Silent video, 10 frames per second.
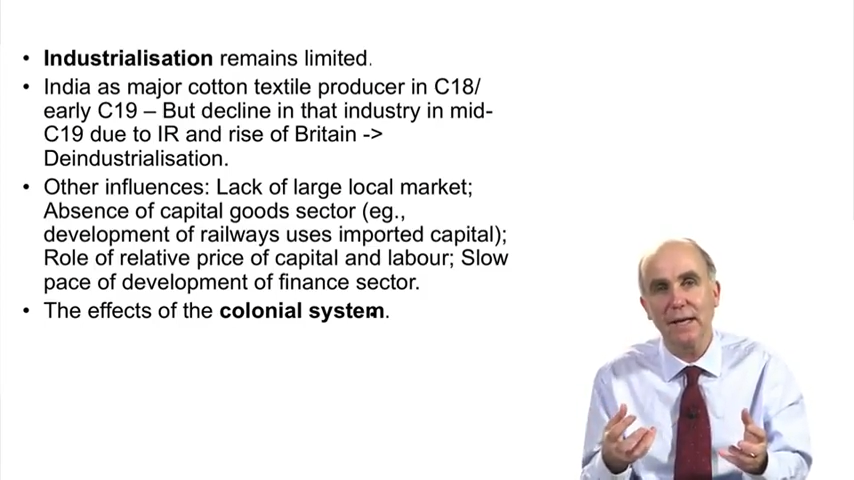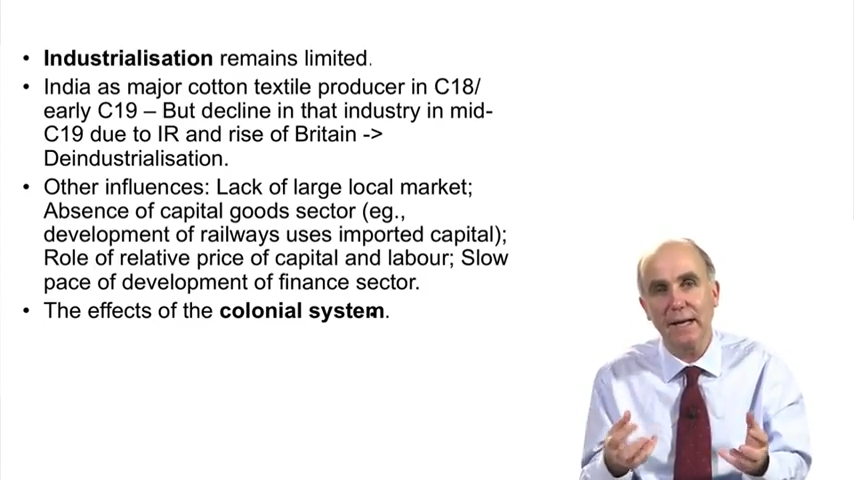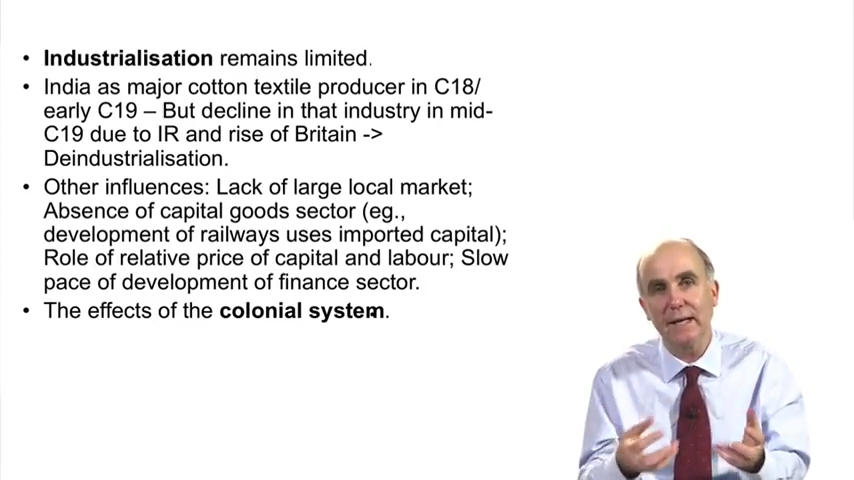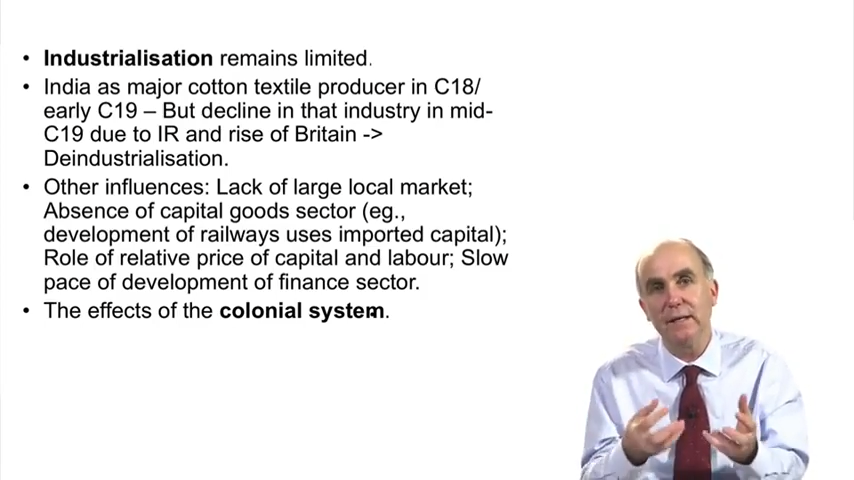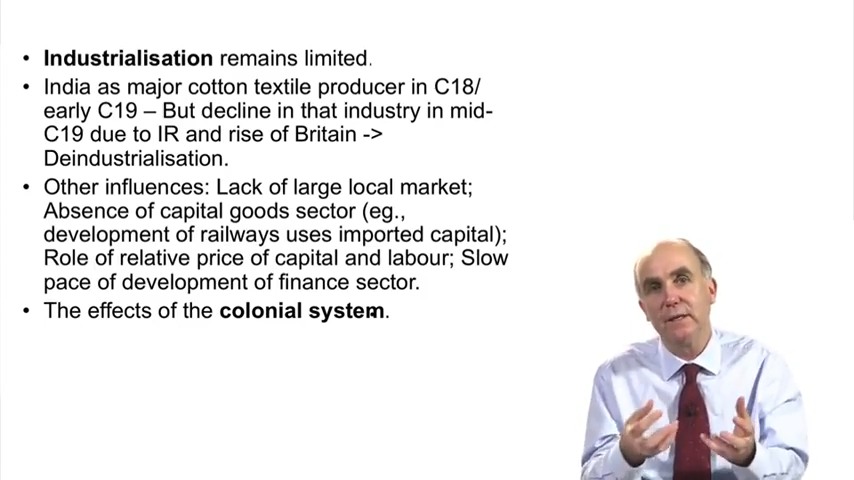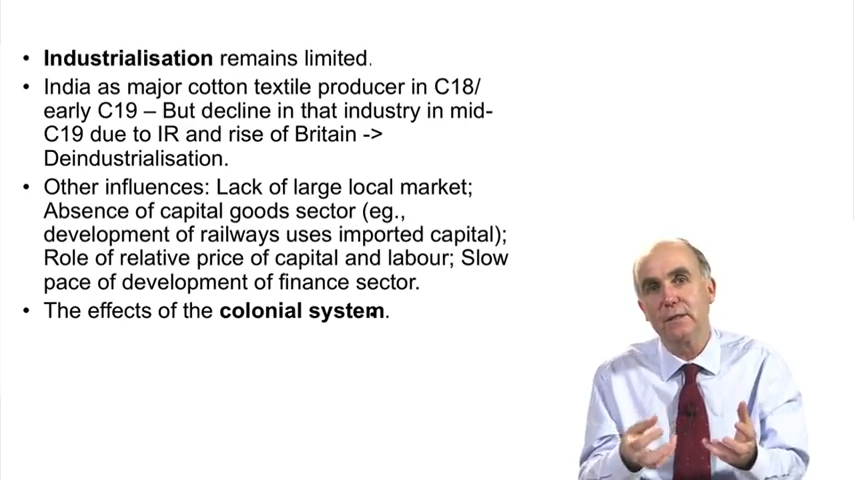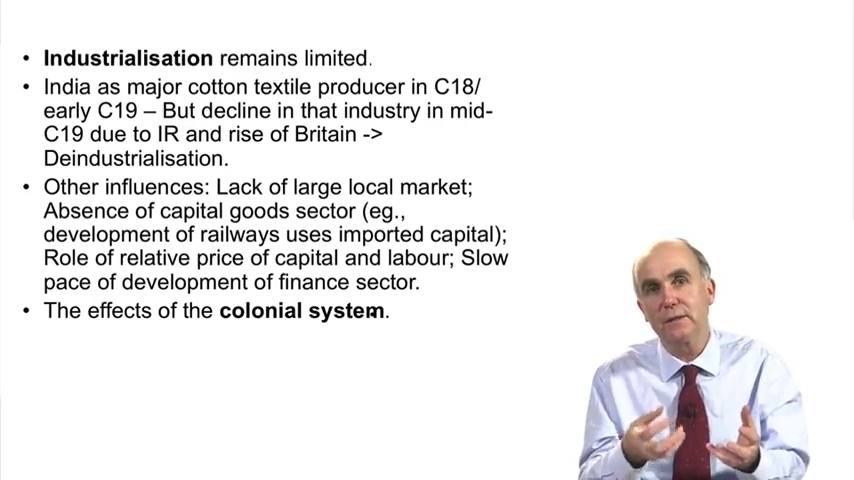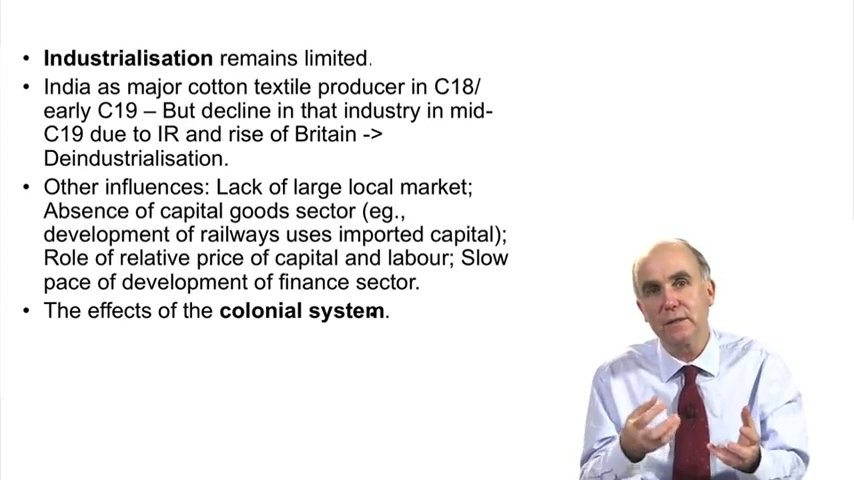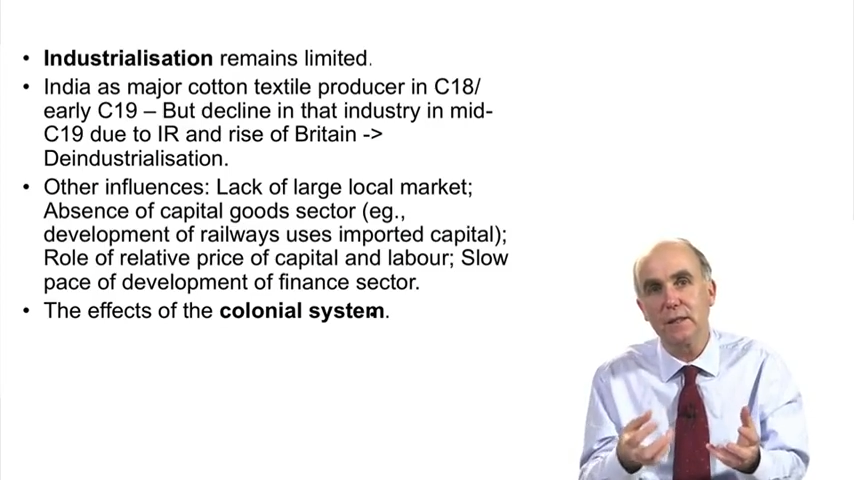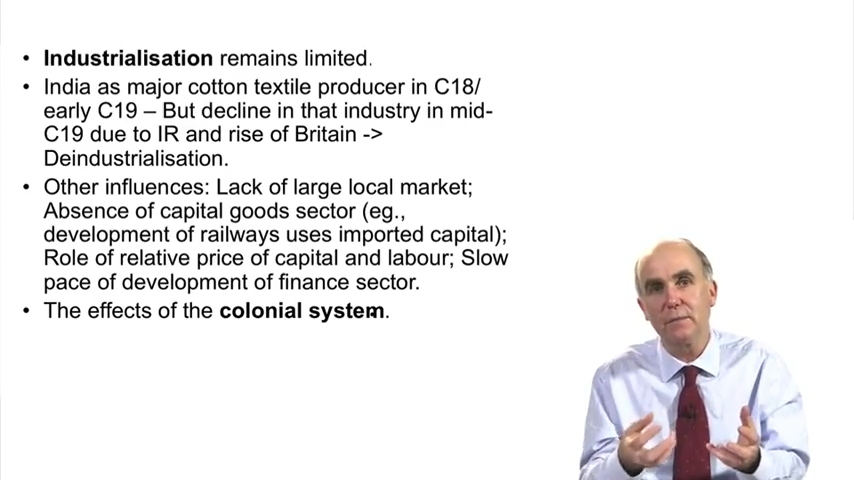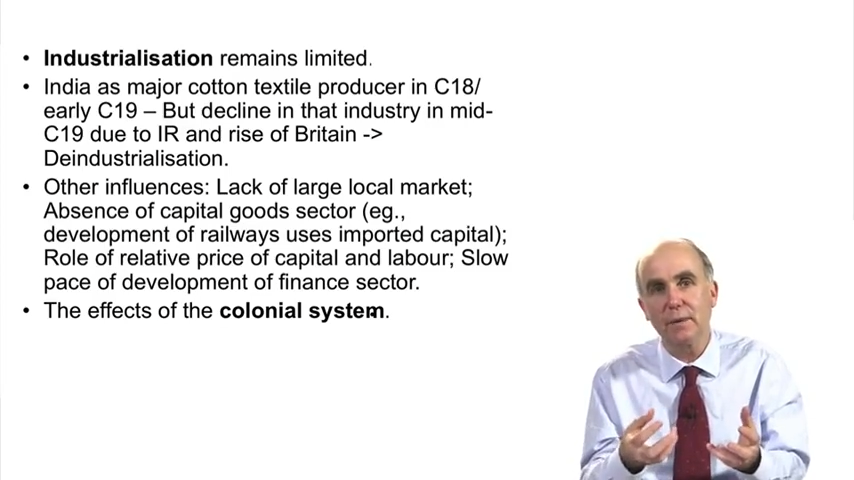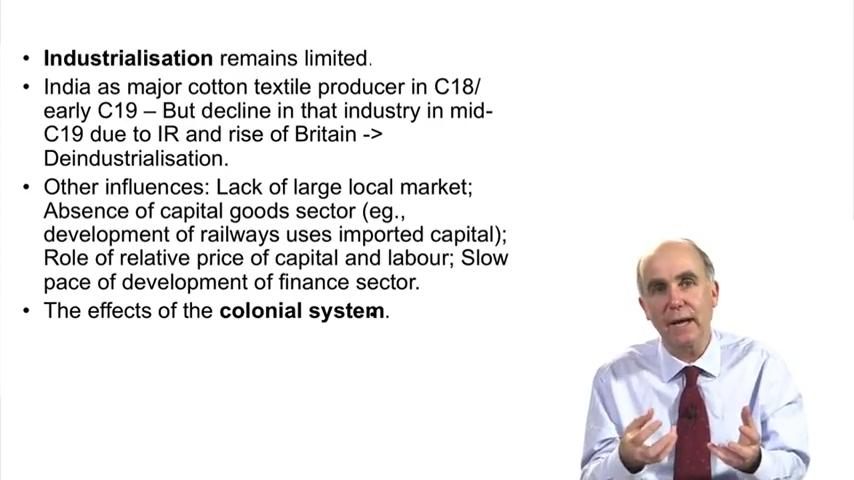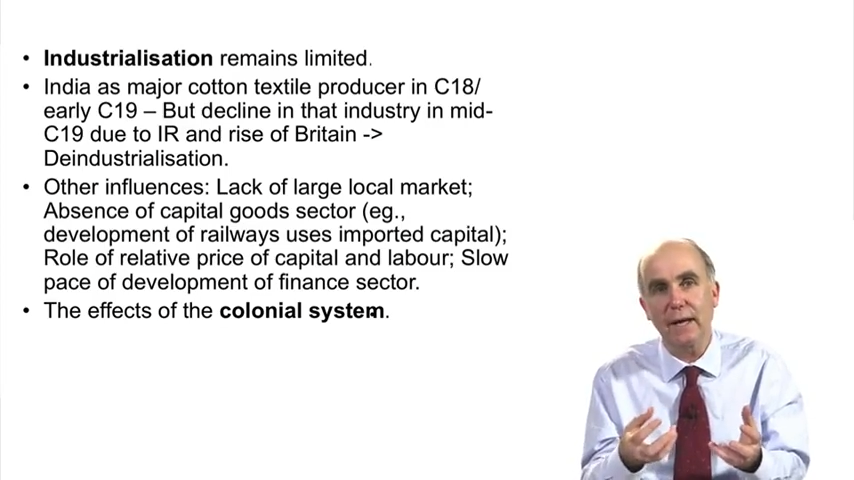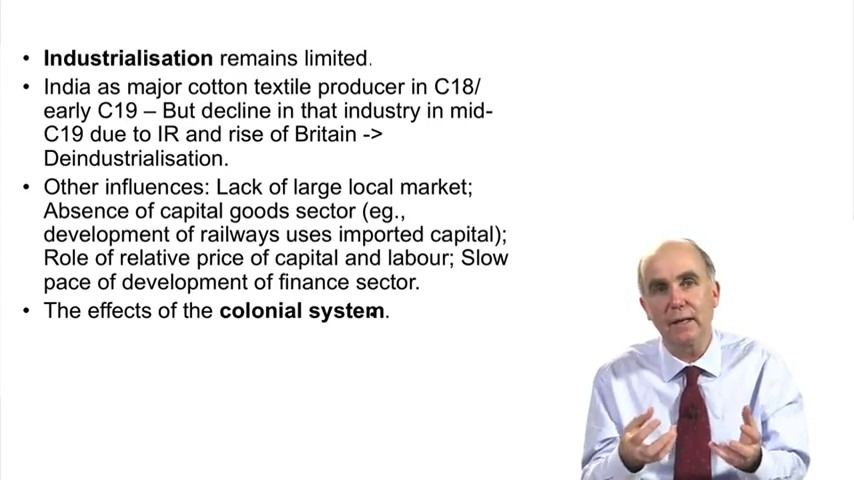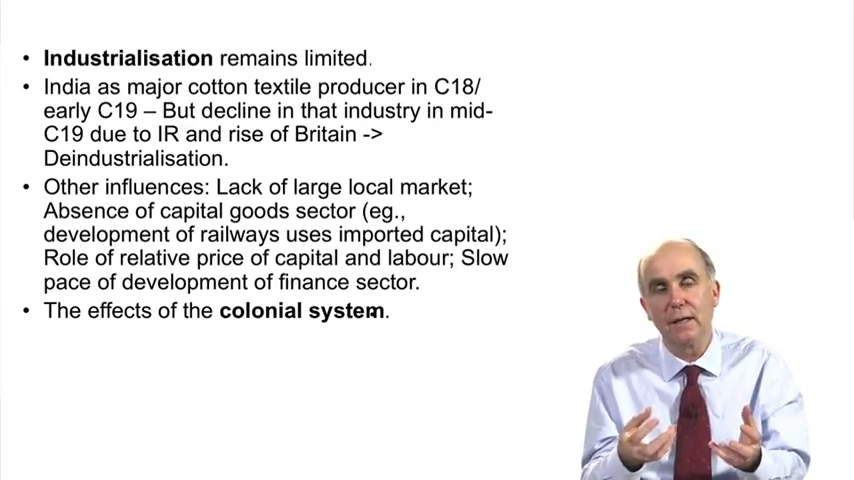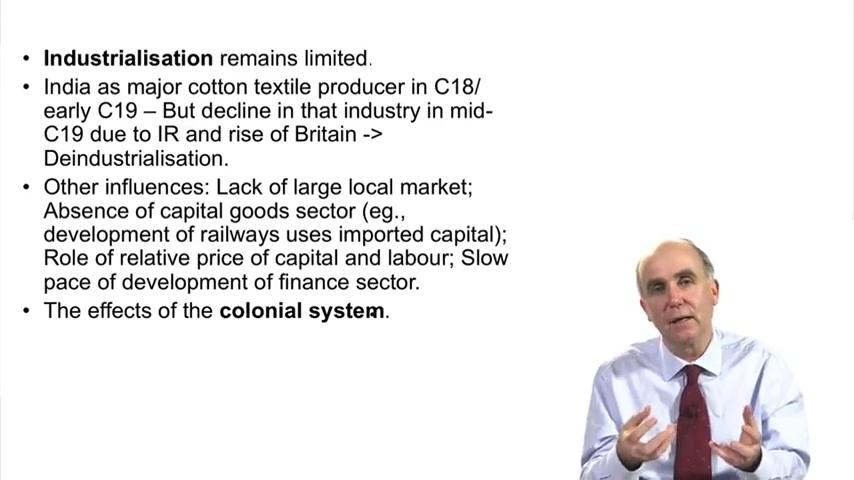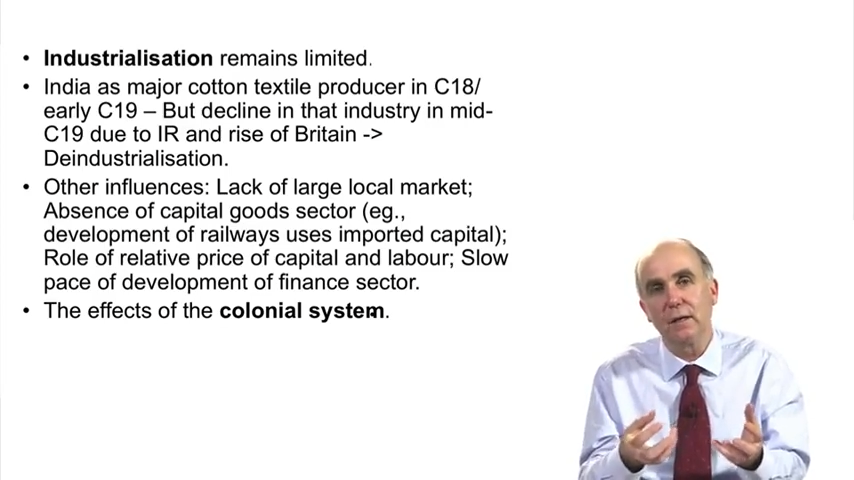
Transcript: and to think about